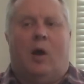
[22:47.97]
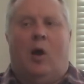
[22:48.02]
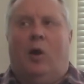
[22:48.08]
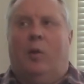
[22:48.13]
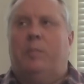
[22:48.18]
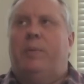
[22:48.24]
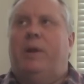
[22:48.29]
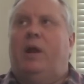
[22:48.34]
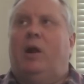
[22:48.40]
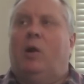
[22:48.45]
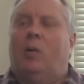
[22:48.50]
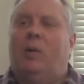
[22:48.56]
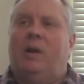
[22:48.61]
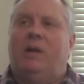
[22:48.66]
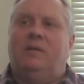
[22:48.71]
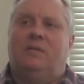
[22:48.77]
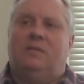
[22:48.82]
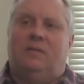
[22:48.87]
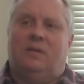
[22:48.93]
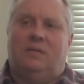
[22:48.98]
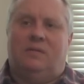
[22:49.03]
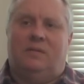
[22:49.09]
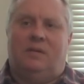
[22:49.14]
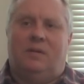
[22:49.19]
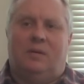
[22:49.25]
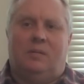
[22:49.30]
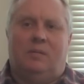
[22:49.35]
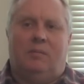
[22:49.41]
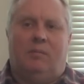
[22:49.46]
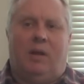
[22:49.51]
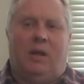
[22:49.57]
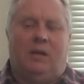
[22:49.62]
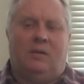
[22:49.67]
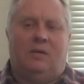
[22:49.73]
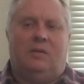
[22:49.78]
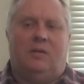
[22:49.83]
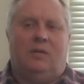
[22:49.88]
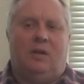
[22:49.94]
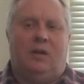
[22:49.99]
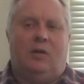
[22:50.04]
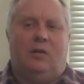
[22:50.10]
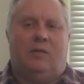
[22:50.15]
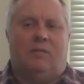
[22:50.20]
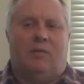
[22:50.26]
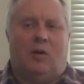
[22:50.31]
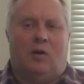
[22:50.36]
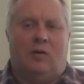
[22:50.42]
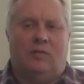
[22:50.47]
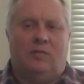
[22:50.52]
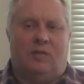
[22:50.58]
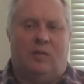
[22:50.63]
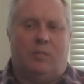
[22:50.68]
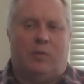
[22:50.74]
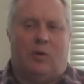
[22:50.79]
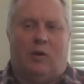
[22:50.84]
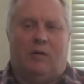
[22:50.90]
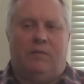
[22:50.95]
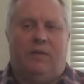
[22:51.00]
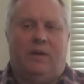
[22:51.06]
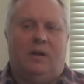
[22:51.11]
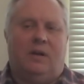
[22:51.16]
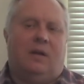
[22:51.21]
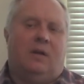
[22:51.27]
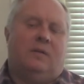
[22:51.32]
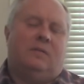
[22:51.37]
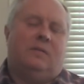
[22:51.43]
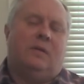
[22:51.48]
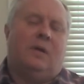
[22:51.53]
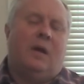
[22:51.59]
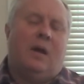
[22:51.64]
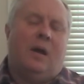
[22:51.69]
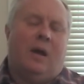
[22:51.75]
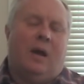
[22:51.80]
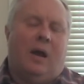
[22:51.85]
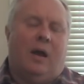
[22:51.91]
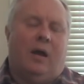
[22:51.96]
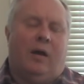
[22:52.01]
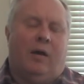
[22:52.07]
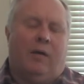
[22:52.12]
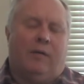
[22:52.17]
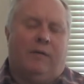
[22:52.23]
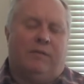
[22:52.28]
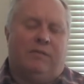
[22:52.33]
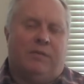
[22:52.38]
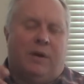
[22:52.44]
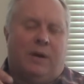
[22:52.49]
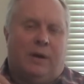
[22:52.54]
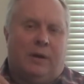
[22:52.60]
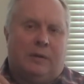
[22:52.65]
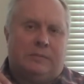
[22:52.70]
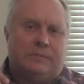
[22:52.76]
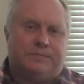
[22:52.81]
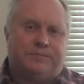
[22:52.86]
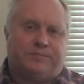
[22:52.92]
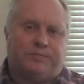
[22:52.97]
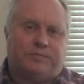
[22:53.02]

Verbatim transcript: our peering system into the universe, the perfectness of uh,